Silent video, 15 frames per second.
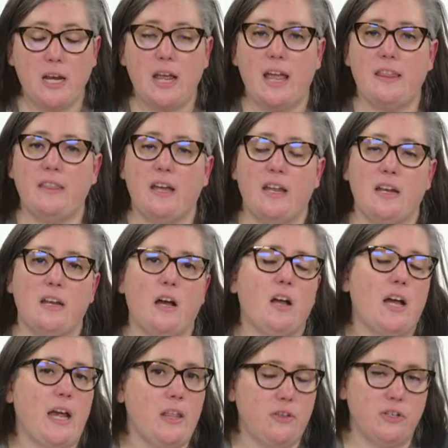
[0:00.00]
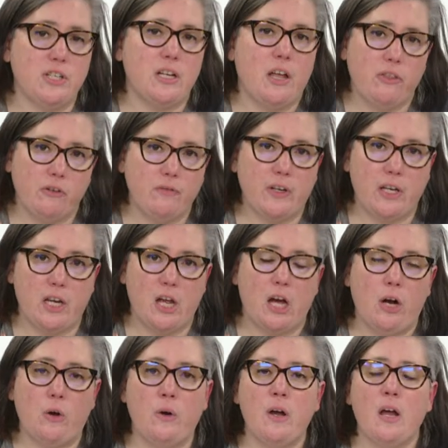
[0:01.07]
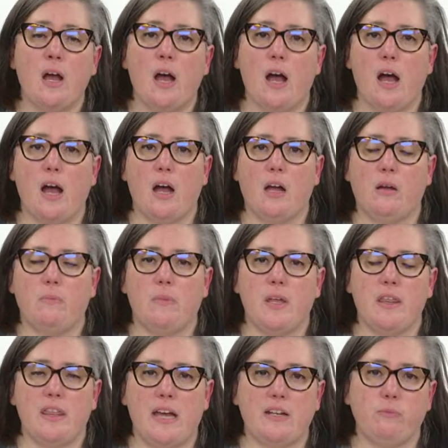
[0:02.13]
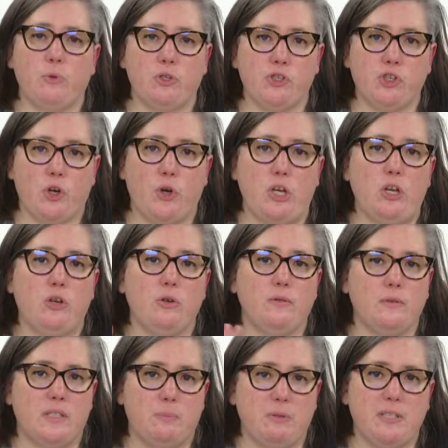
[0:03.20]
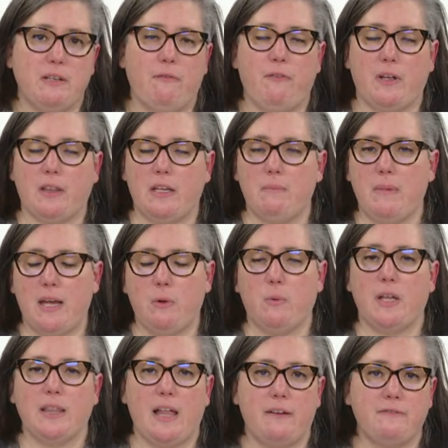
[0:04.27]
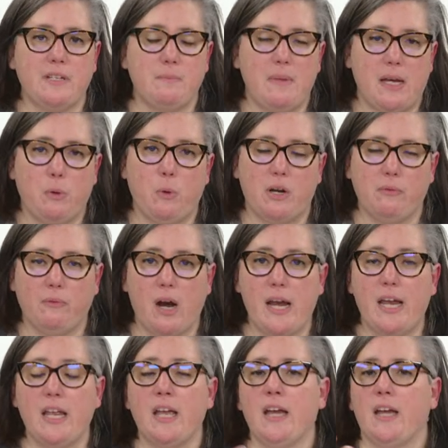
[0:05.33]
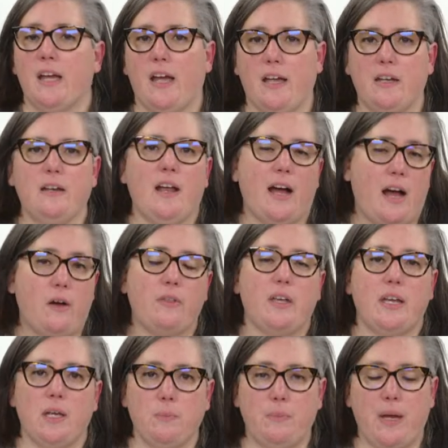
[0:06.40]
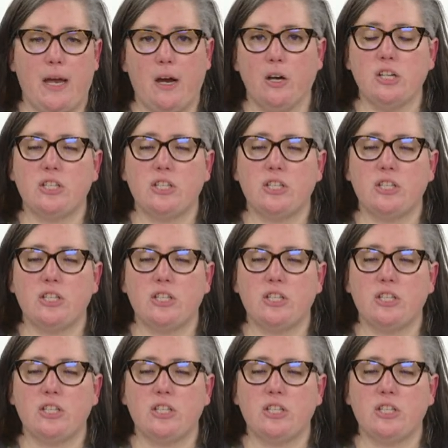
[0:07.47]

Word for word: And then I, there's another video um, that will show you specifically make one left and make one right and how they compare.